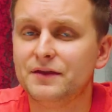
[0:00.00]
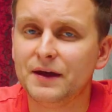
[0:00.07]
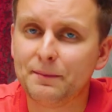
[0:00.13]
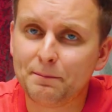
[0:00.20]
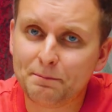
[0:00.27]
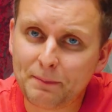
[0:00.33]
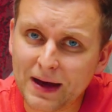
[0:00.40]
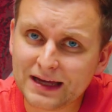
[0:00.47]

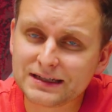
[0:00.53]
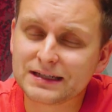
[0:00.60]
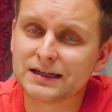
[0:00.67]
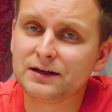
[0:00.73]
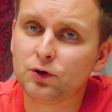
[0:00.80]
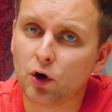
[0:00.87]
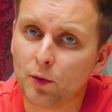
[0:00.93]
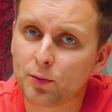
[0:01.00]
The
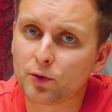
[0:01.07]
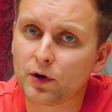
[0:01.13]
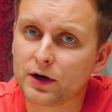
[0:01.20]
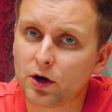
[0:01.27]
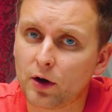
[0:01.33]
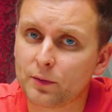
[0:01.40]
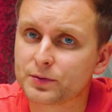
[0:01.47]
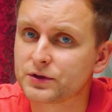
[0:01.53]
better
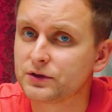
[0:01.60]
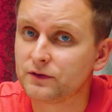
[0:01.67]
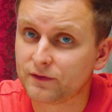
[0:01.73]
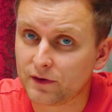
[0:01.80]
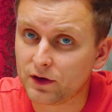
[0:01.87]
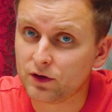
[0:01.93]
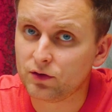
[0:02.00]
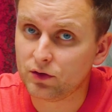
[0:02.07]
upgrade option
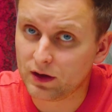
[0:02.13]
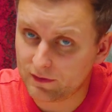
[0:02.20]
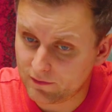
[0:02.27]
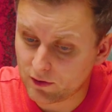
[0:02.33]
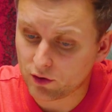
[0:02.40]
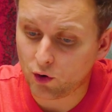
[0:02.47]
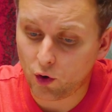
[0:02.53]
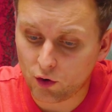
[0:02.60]
for you,
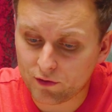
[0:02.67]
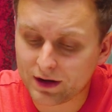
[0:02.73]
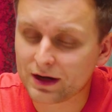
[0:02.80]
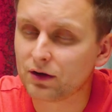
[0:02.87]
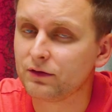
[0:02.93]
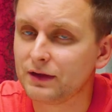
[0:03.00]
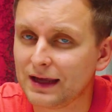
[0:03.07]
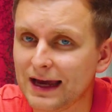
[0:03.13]
if you're
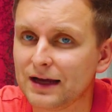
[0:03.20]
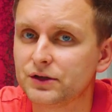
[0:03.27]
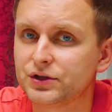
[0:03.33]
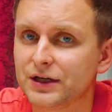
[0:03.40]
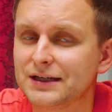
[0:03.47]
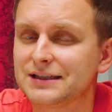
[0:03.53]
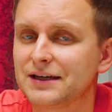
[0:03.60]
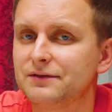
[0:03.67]
already on the
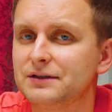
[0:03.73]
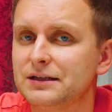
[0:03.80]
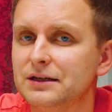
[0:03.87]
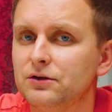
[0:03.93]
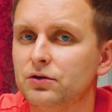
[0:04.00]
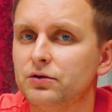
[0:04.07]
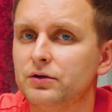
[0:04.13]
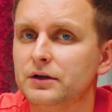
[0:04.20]
LGA
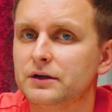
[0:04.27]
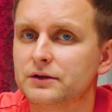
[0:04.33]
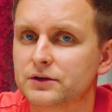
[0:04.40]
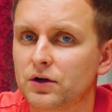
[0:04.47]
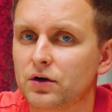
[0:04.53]
1700